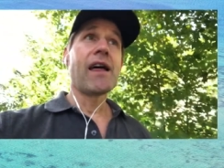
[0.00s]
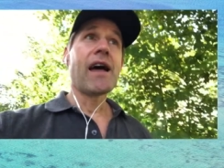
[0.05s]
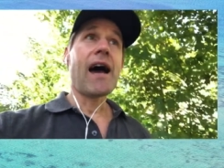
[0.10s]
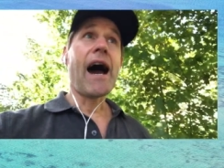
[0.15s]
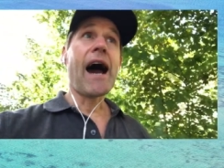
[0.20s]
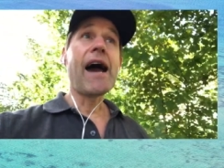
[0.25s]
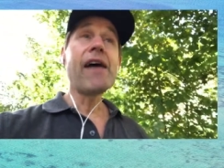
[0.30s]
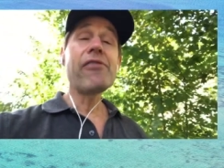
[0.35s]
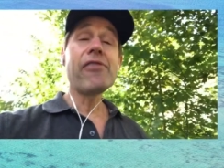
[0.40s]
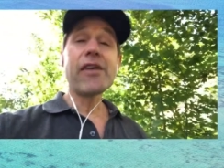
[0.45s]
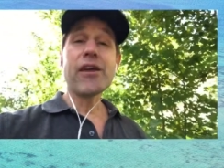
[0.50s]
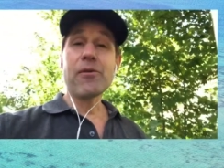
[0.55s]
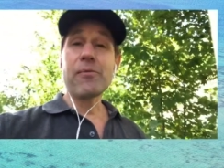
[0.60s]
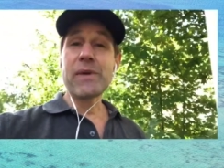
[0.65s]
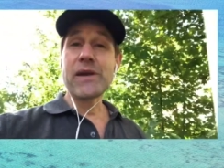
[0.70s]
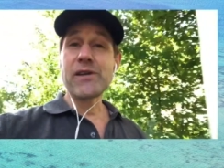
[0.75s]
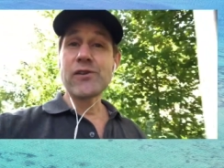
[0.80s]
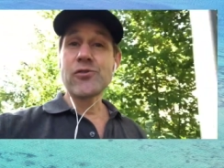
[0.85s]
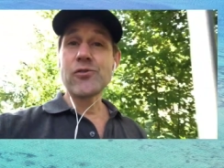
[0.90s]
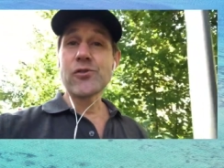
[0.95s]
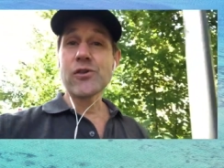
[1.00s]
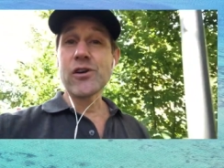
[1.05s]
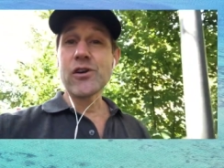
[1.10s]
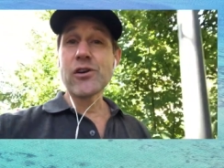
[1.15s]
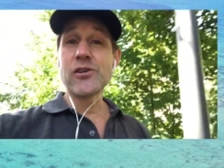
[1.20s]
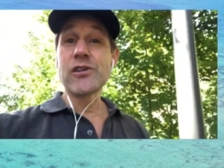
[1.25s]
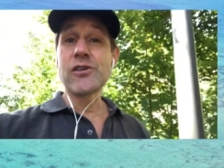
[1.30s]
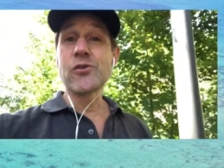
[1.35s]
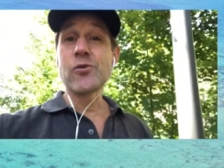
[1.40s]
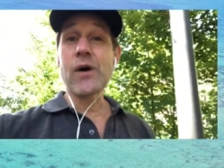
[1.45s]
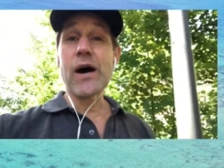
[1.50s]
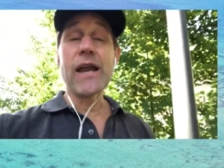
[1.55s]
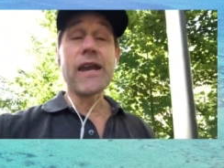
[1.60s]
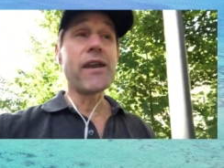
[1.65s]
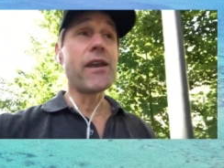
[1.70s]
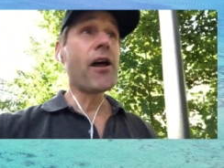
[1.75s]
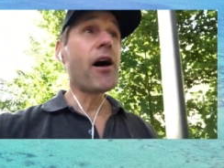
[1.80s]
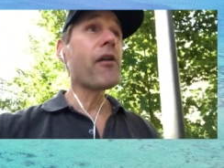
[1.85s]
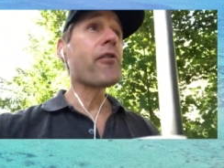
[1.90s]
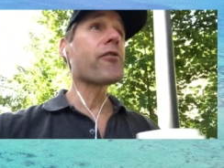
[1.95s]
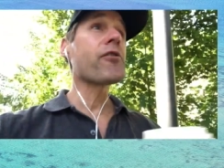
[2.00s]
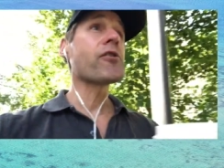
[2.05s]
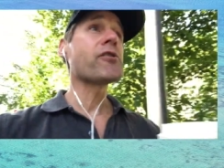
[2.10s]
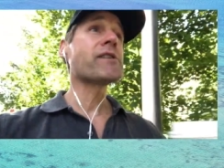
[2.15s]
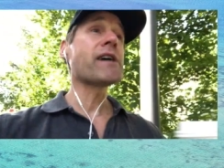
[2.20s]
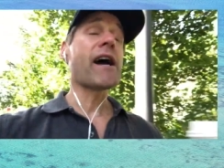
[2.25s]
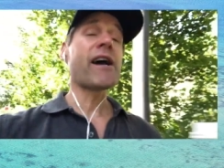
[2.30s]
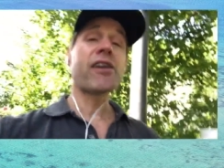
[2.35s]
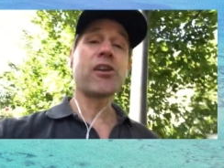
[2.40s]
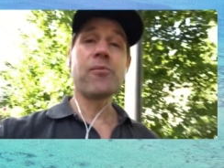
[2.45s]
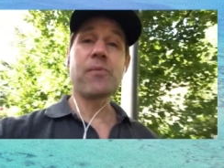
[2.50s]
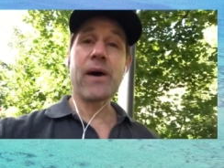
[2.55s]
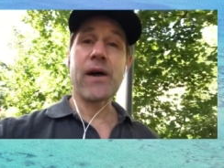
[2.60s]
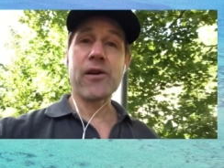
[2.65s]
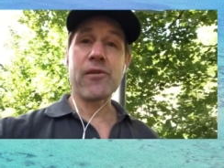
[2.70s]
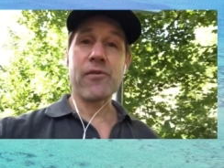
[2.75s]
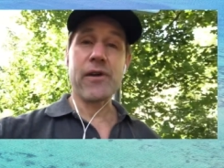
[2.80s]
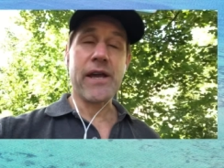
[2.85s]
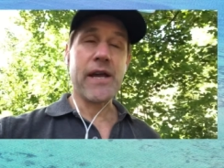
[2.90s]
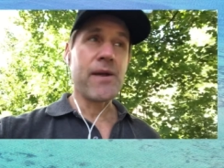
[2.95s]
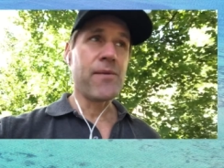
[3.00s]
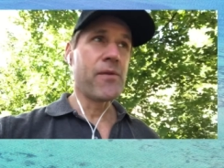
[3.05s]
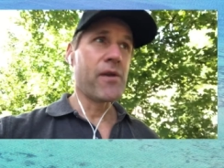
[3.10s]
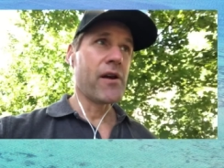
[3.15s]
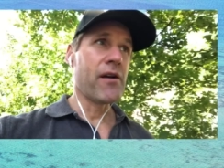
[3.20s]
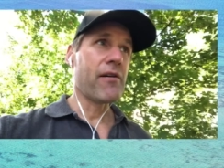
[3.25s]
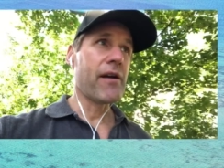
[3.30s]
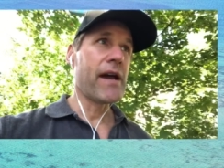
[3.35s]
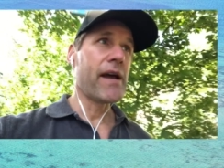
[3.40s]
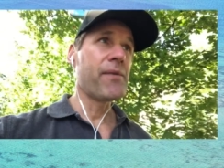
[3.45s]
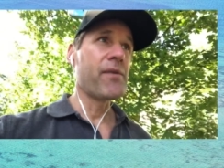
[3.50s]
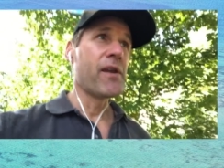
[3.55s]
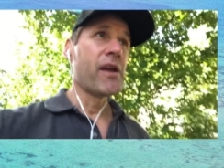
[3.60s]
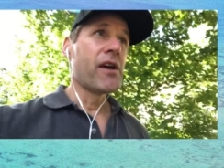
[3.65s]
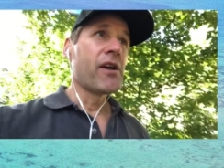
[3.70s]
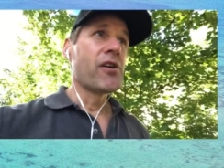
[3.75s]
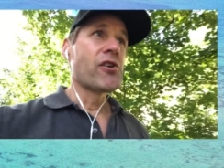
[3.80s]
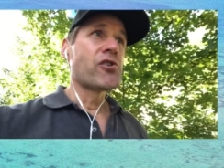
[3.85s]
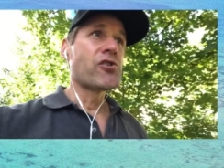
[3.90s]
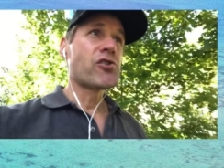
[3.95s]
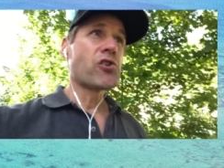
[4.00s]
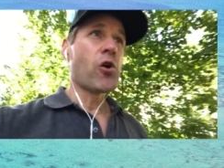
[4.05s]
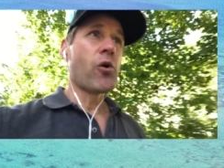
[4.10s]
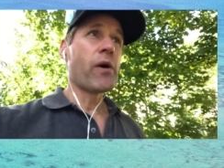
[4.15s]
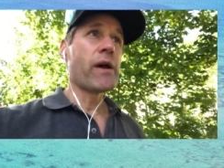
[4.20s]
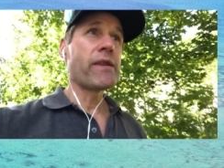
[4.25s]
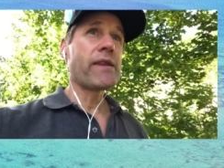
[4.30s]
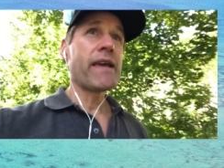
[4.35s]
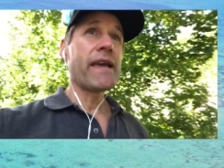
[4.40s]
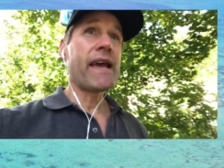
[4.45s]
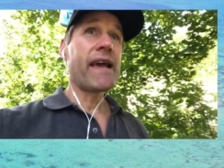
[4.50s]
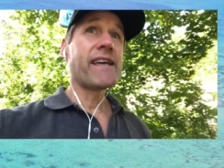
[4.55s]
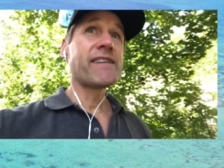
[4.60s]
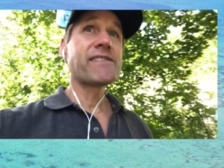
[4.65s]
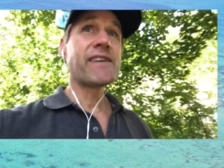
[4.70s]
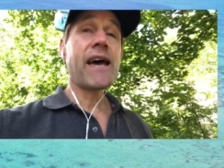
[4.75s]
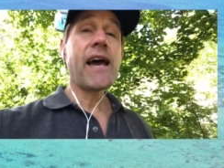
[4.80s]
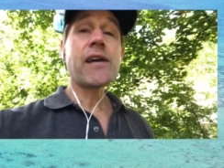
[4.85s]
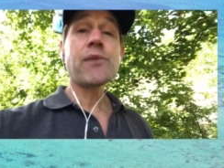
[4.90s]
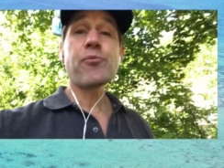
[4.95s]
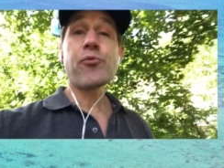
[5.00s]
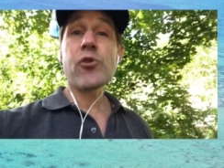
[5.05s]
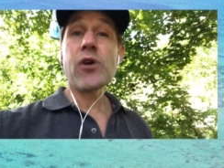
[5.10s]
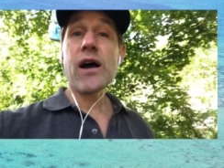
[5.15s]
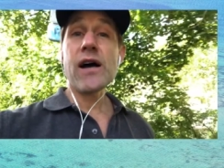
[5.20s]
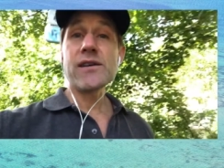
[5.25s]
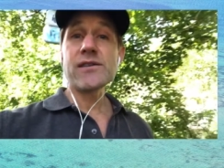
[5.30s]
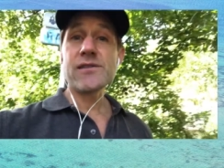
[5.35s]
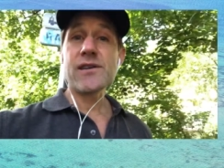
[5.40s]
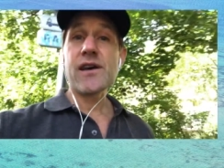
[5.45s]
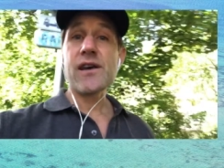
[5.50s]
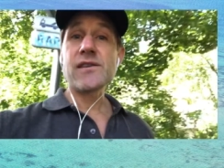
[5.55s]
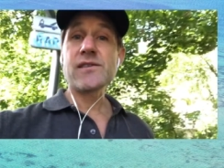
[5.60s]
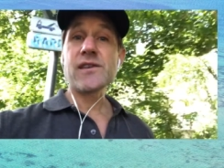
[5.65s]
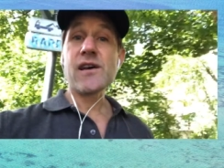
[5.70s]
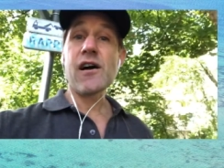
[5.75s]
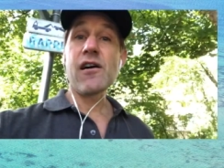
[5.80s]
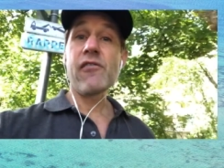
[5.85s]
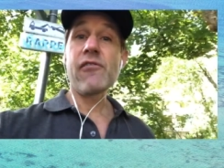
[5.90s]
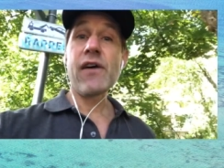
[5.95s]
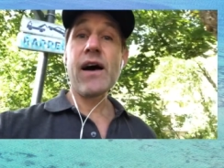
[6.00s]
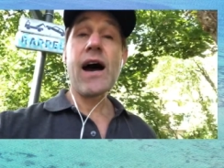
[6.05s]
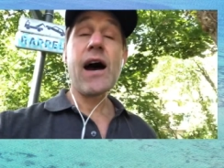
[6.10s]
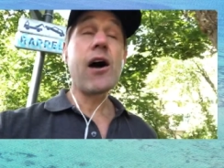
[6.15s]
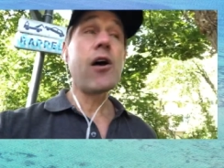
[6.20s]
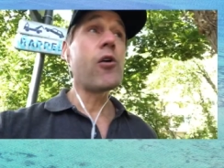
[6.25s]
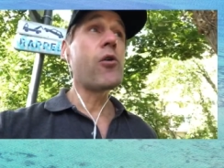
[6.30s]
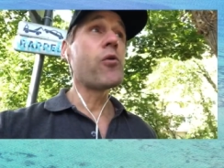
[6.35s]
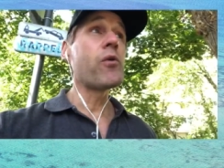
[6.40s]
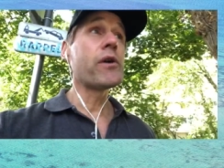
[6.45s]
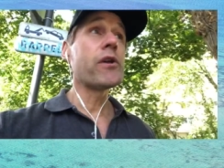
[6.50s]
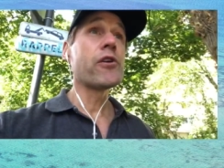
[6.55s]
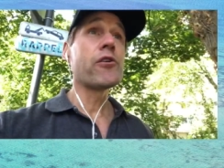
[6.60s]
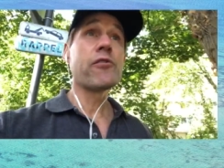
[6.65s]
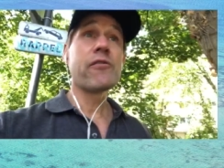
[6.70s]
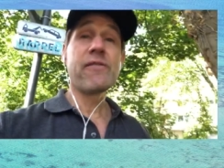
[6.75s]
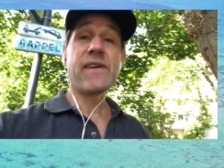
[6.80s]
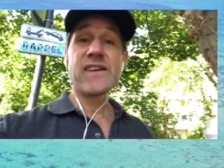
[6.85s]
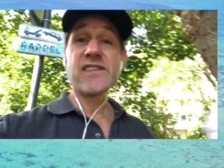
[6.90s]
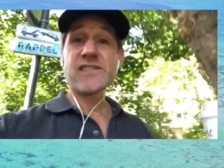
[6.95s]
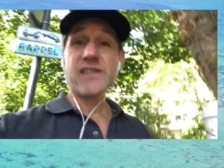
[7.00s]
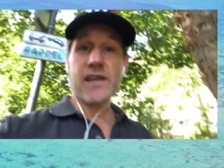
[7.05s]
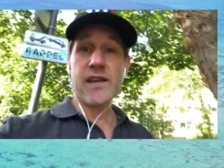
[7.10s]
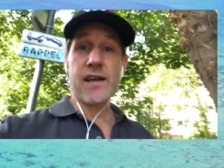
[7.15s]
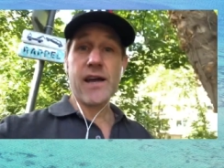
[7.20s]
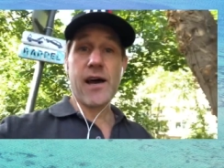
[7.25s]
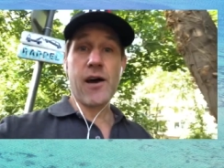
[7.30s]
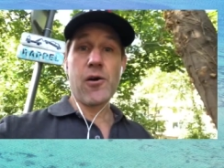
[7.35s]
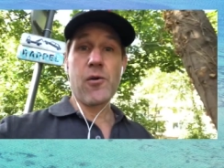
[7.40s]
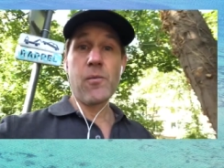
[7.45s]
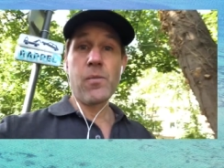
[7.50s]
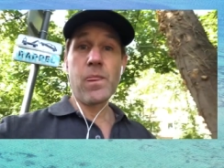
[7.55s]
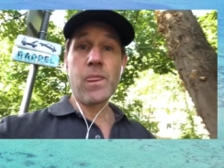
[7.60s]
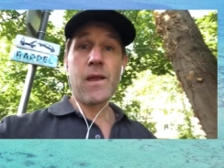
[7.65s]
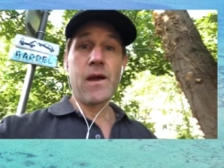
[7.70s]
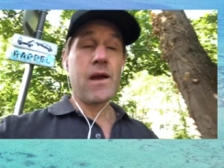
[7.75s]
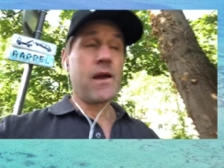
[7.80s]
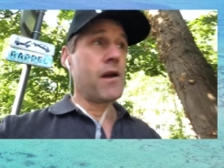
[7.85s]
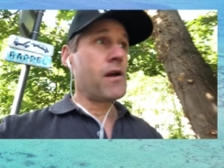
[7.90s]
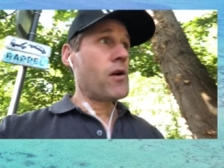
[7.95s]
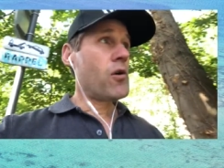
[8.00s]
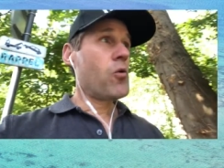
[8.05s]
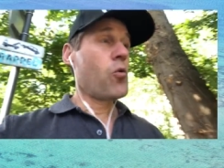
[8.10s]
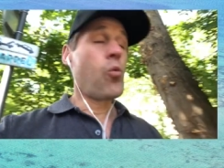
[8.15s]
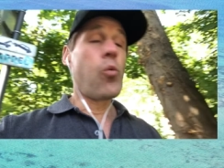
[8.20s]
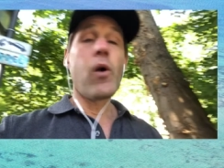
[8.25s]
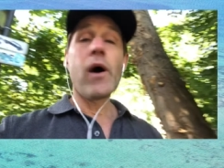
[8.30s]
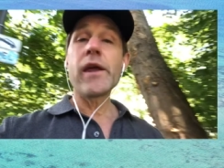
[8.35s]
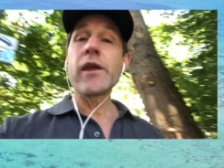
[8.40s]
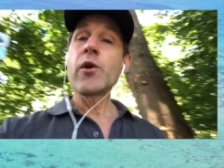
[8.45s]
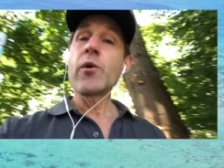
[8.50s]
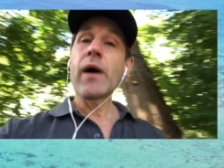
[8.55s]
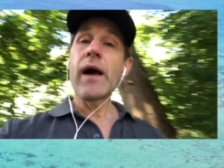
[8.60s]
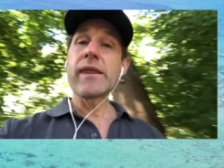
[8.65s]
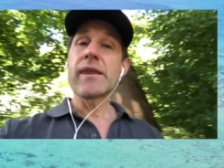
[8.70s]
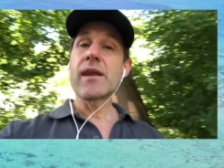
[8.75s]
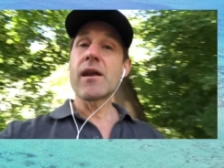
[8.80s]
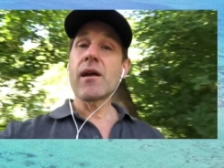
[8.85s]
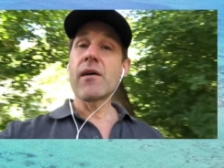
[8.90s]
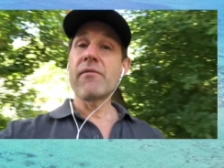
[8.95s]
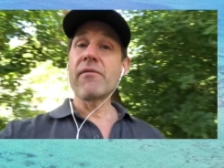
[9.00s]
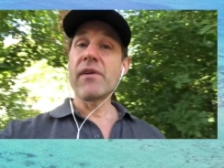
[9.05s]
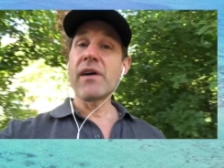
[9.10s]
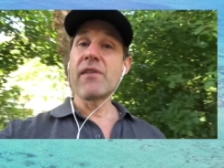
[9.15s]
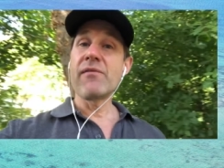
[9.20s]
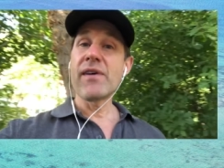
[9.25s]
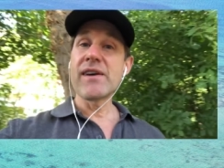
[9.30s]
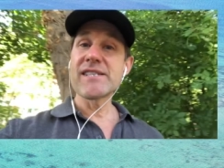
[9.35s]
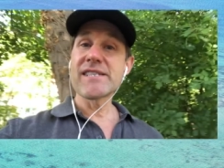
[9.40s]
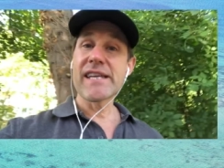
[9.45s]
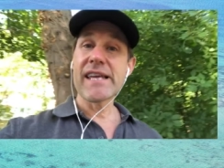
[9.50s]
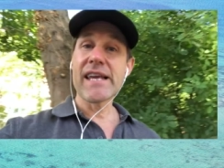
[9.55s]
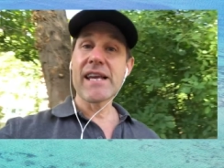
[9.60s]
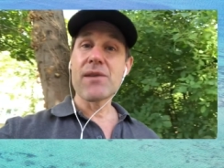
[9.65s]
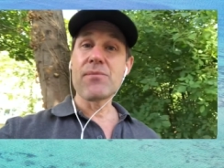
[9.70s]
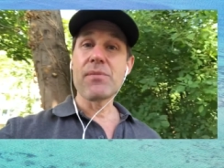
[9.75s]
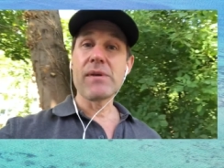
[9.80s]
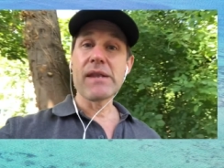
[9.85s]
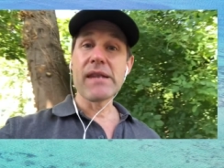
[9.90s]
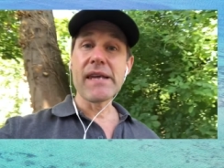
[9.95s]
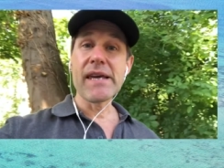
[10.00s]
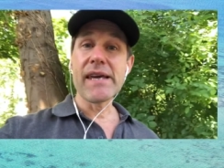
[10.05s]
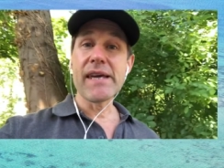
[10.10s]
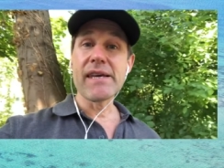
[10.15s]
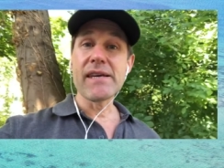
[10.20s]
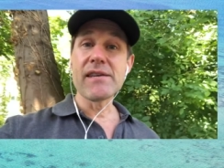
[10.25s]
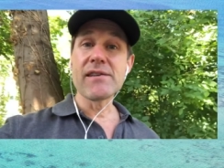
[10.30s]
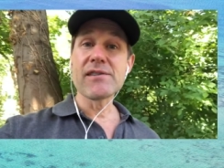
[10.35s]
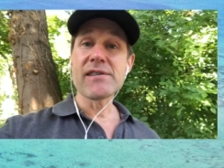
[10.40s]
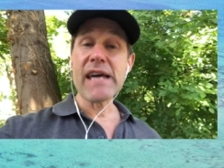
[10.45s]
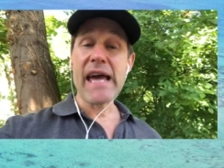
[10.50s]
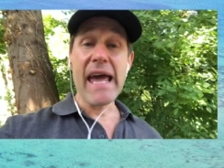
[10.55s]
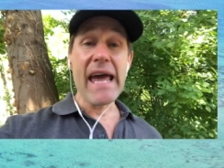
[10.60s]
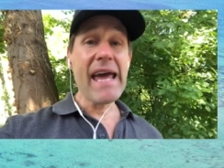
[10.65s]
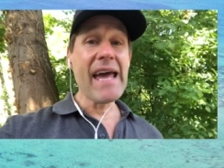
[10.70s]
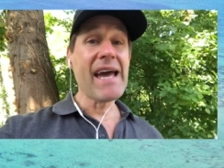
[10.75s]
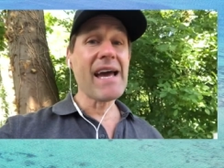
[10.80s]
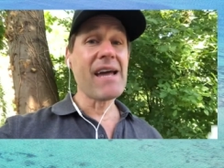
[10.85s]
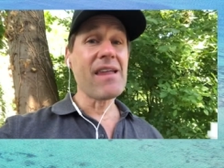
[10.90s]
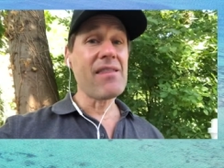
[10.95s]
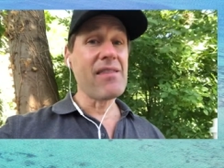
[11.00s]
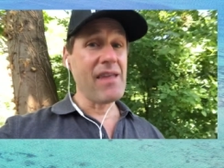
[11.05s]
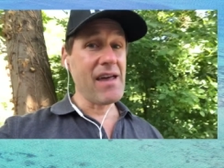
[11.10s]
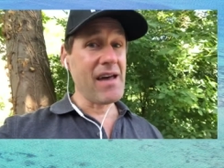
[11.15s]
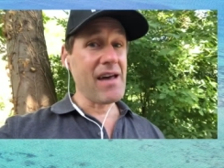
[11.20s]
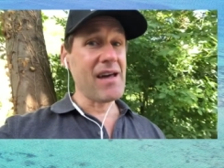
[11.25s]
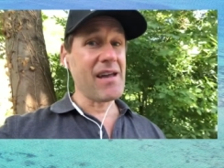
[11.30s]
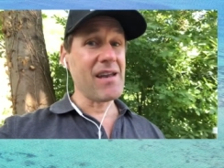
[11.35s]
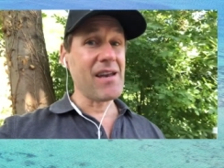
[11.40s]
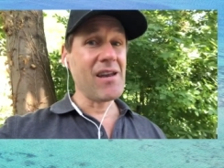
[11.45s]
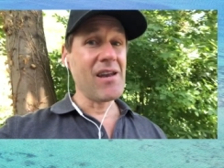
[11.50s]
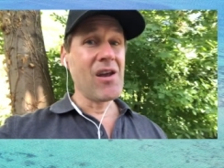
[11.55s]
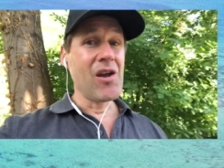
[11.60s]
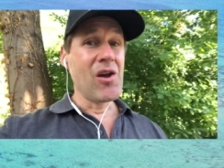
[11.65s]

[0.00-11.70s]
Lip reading: I think it'd be good to do another documentary, right, showing the exact process of how you're investing now, what you ended up investing in Belize, and then